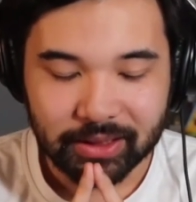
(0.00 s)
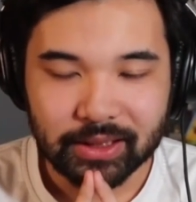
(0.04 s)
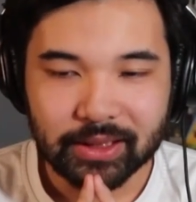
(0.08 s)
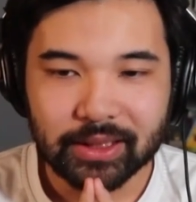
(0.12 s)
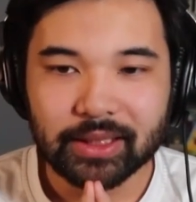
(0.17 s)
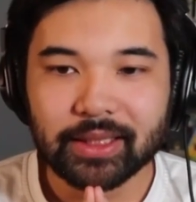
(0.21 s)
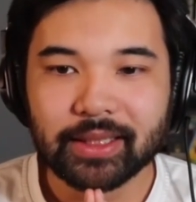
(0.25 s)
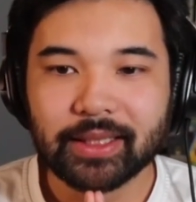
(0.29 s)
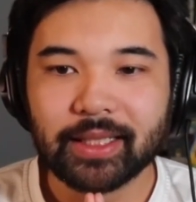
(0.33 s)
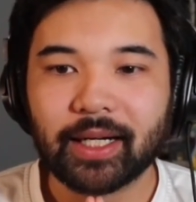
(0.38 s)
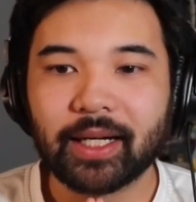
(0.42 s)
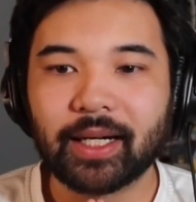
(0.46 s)

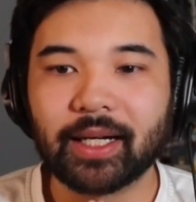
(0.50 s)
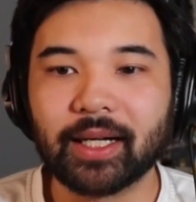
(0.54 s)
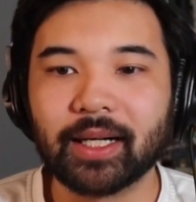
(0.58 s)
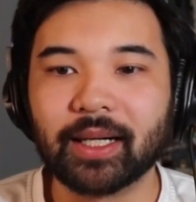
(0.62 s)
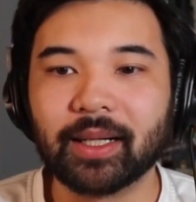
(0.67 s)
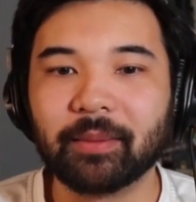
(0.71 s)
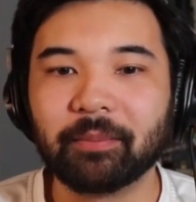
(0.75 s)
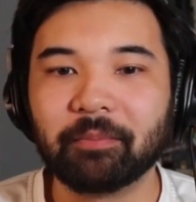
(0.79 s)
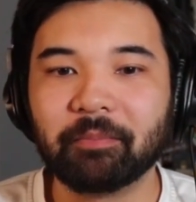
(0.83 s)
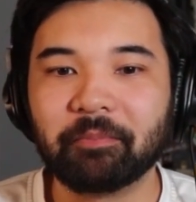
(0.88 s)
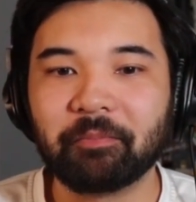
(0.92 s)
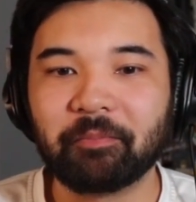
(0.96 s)
Yeah.
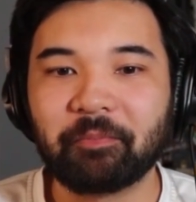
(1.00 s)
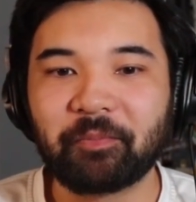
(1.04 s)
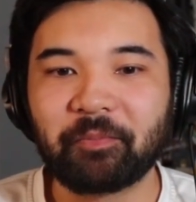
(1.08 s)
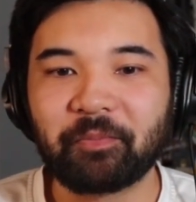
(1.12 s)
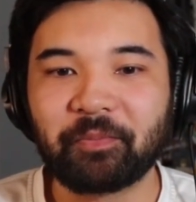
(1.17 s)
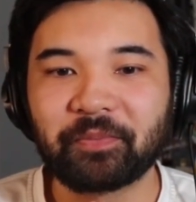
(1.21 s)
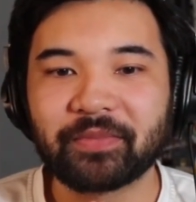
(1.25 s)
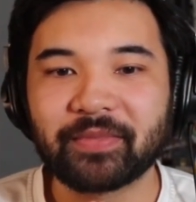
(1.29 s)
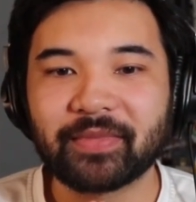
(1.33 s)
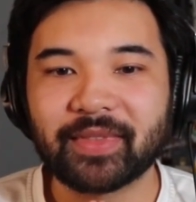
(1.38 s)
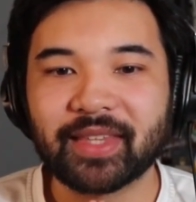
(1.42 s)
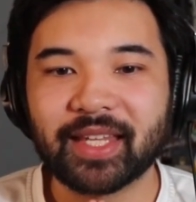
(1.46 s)

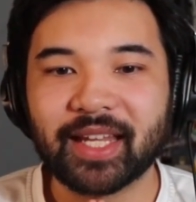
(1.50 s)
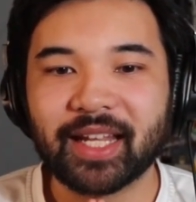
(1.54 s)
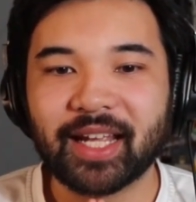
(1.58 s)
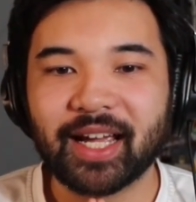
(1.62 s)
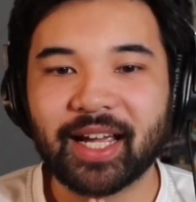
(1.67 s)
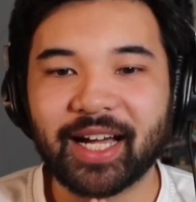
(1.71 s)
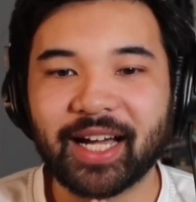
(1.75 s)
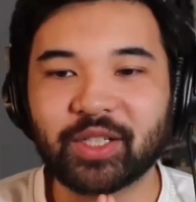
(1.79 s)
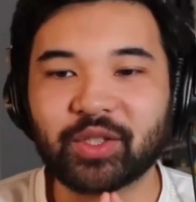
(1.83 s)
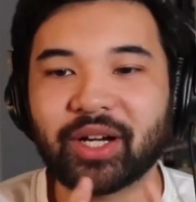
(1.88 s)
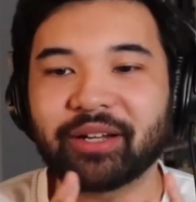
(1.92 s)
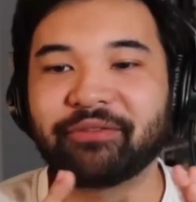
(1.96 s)

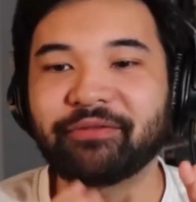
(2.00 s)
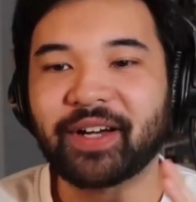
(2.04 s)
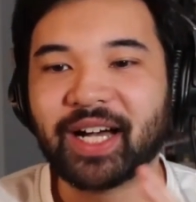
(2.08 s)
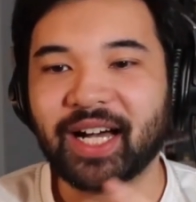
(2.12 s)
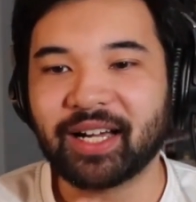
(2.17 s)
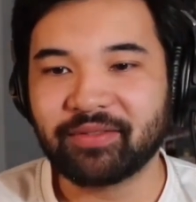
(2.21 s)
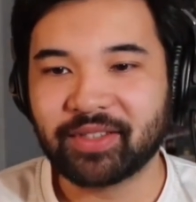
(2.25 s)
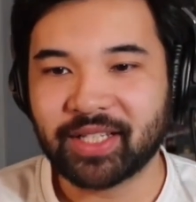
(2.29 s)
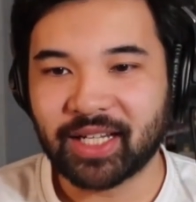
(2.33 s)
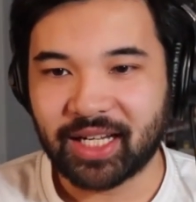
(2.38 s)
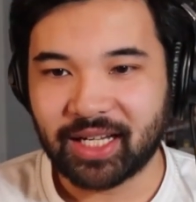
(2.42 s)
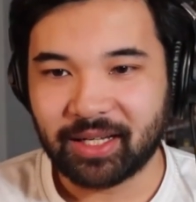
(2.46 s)
I try
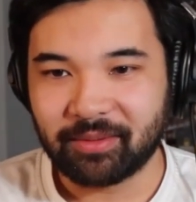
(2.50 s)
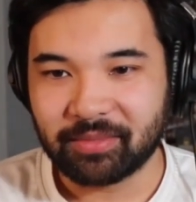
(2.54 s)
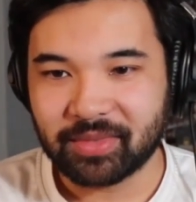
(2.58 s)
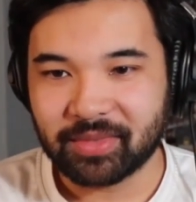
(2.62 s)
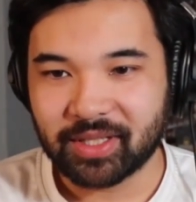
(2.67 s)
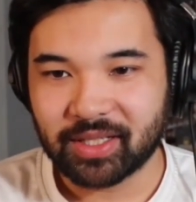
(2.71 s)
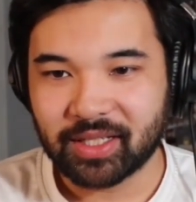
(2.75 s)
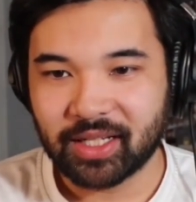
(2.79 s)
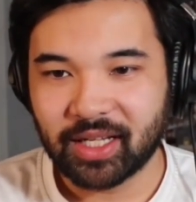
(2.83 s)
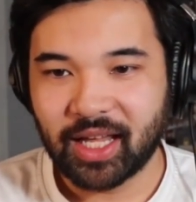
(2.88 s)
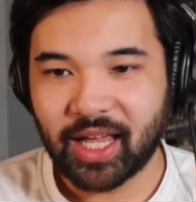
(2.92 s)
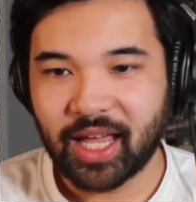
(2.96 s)
5
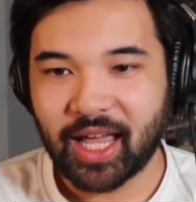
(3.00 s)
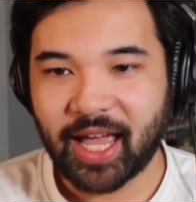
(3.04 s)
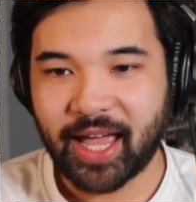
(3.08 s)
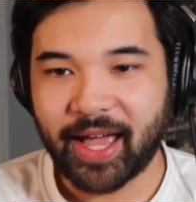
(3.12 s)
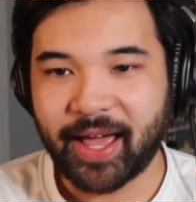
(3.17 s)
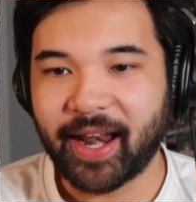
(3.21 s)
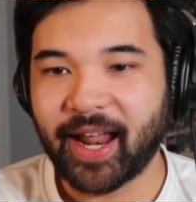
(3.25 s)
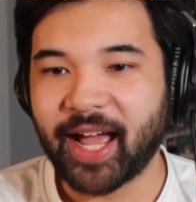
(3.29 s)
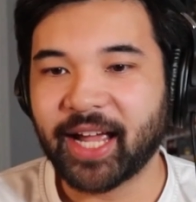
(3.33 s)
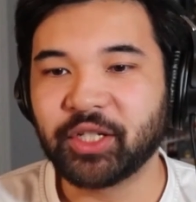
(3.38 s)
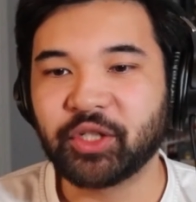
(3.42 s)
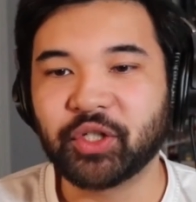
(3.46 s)
times
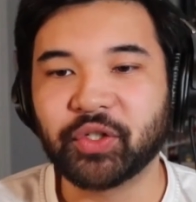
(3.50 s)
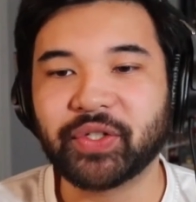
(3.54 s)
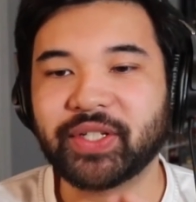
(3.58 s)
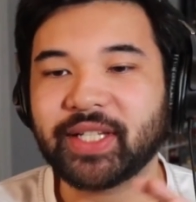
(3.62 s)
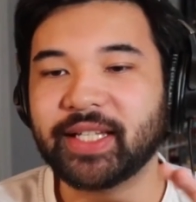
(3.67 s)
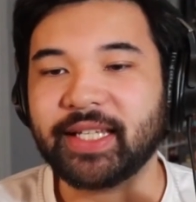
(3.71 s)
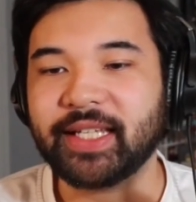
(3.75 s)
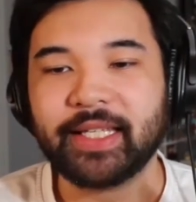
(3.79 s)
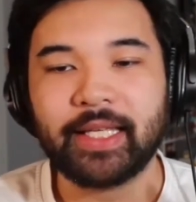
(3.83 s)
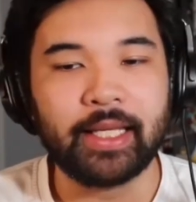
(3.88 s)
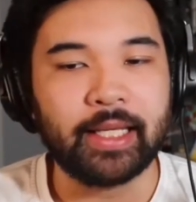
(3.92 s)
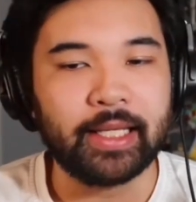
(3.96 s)
and I just
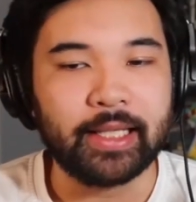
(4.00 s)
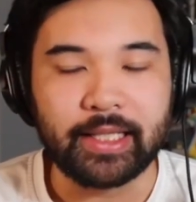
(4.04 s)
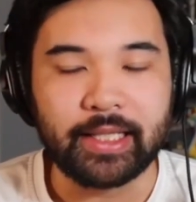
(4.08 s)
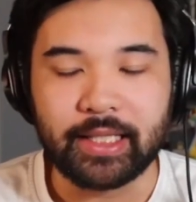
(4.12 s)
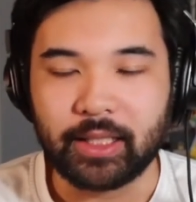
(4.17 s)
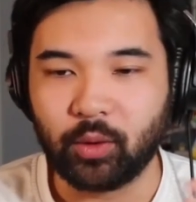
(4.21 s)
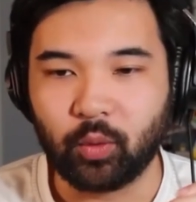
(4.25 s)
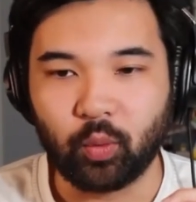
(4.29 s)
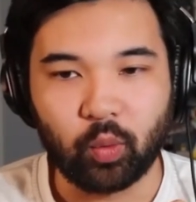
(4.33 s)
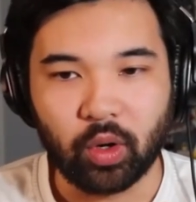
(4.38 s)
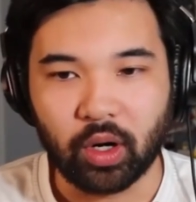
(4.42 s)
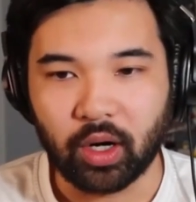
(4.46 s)

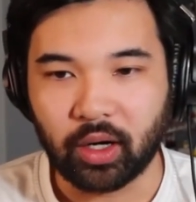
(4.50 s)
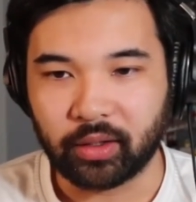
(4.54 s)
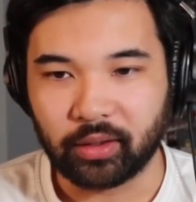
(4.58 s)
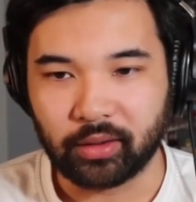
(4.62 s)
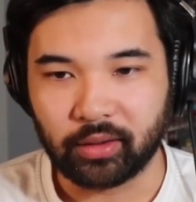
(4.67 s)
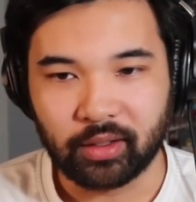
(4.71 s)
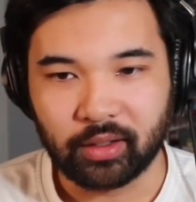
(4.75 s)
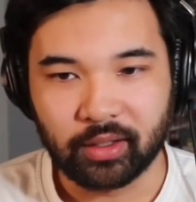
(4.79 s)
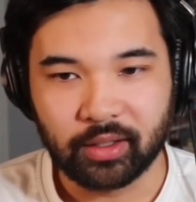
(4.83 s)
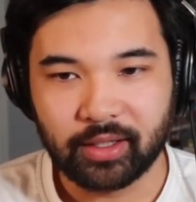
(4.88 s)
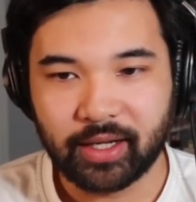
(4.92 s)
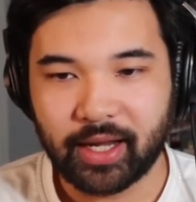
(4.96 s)
eat
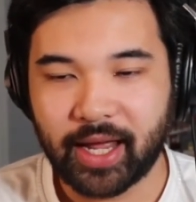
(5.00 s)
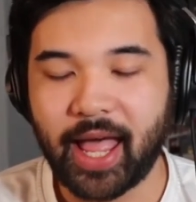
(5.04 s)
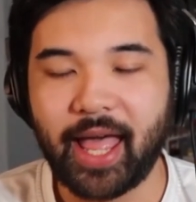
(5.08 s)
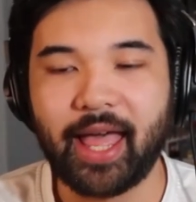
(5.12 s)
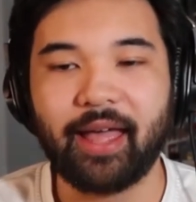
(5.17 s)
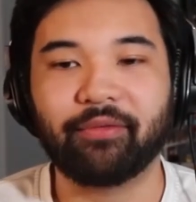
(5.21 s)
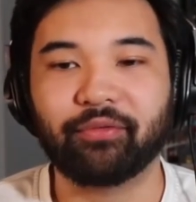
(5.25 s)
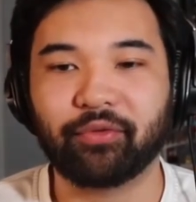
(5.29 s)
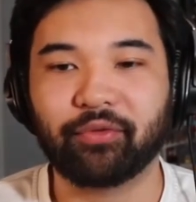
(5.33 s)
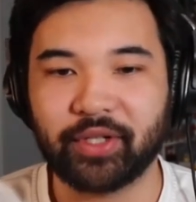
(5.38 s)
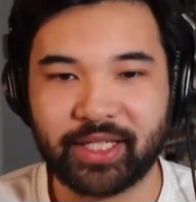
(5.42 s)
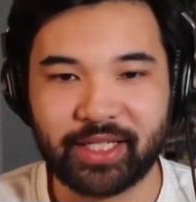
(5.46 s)
water
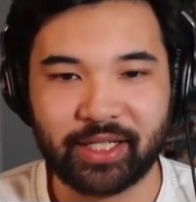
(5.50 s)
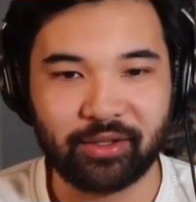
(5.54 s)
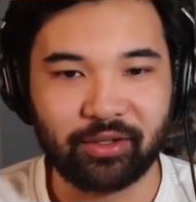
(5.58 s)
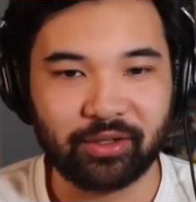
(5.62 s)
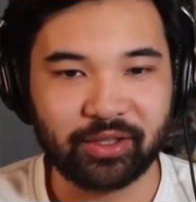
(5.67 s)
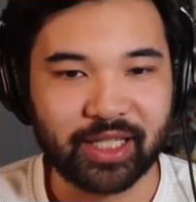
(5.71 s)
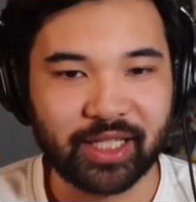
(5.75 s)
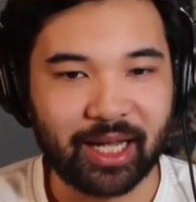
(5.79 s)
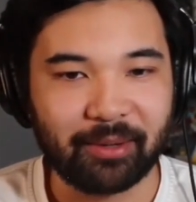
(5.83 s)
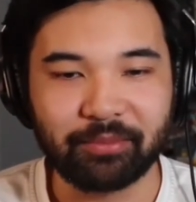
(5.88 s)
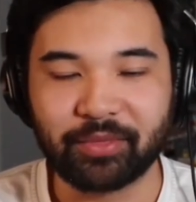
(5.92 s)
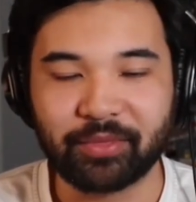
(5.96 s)
every single
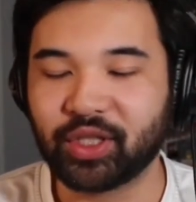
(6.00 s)
time.